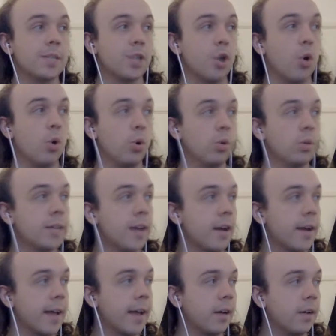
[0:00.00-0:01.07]
not all
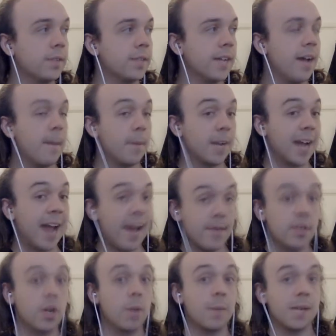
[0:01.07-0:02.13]
Dark Elves, but I
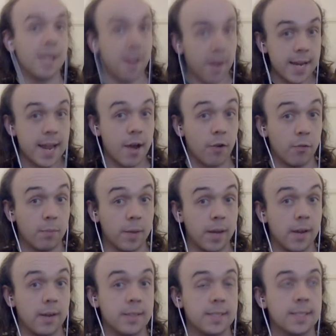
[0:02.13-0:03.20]
haven't got my High Elf
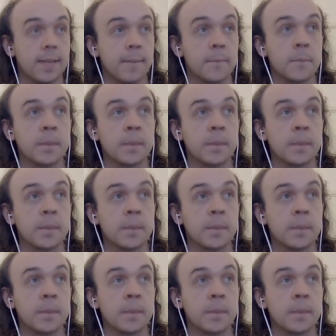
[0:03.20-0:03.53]
parts,